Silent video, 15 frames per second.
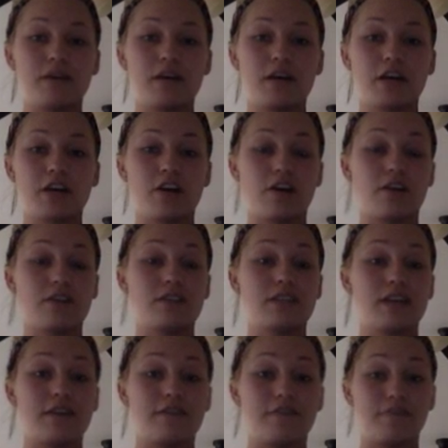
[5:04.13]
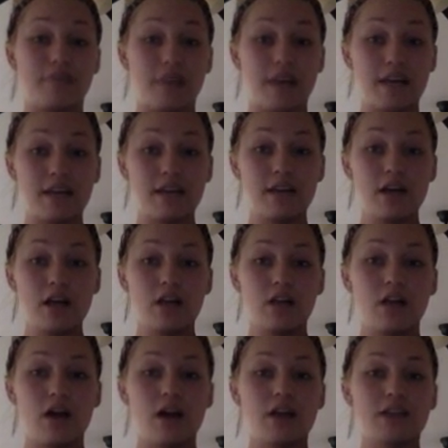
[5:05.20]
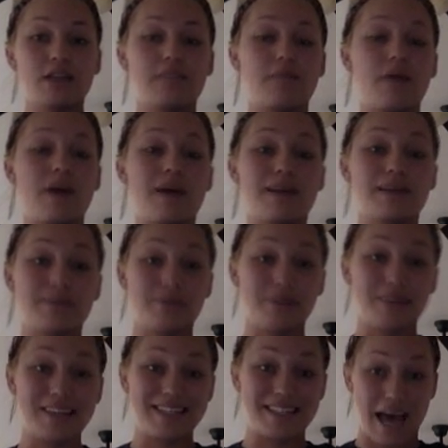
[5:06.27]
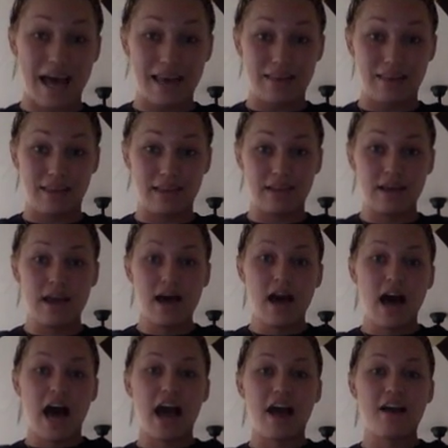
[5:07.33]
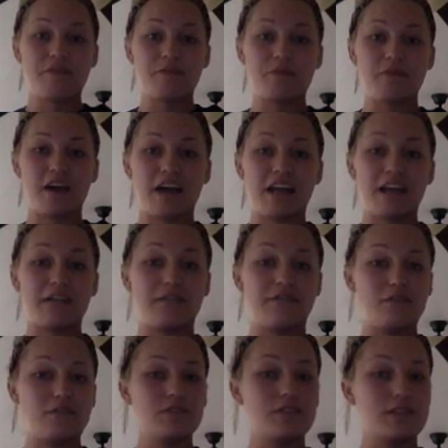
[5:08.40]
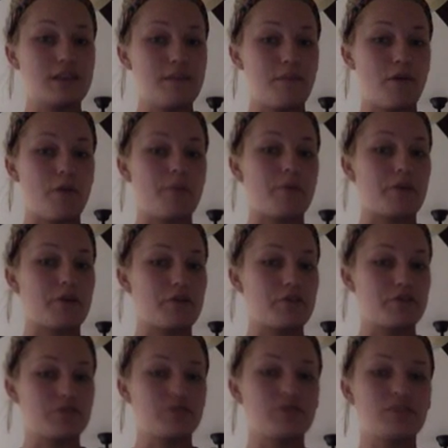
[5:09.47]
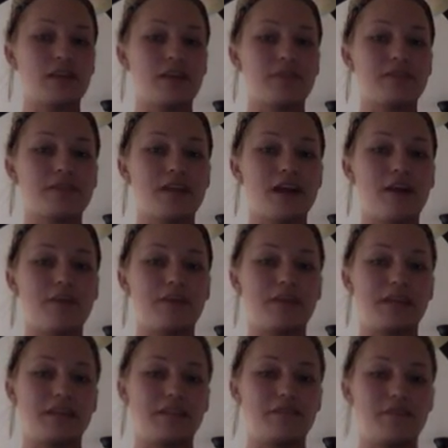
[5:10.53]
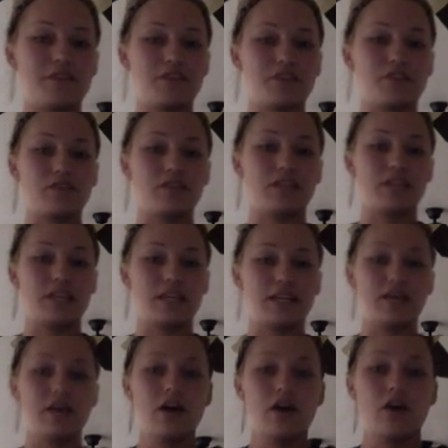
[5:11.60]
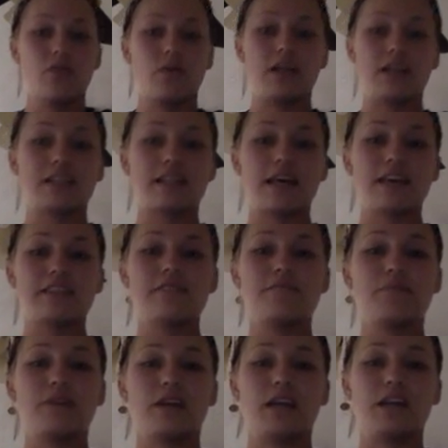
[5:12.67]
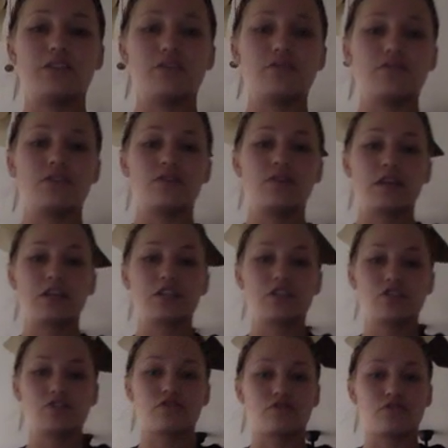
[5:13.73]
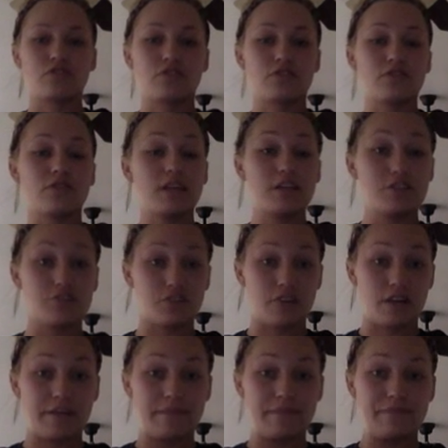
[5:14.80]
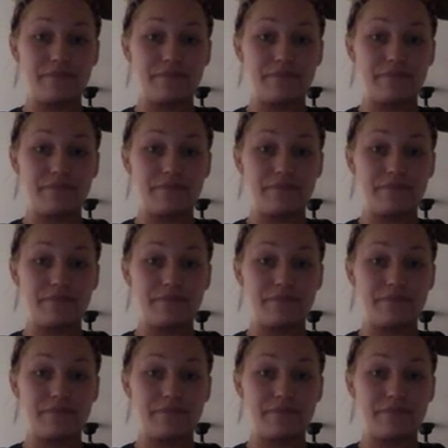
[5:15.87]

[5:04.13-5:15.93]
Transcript: the occurrence of blood loss and possible death. I have provided a few simple but crucial steps to help an individual in need when excessive bleeding due to an external injury.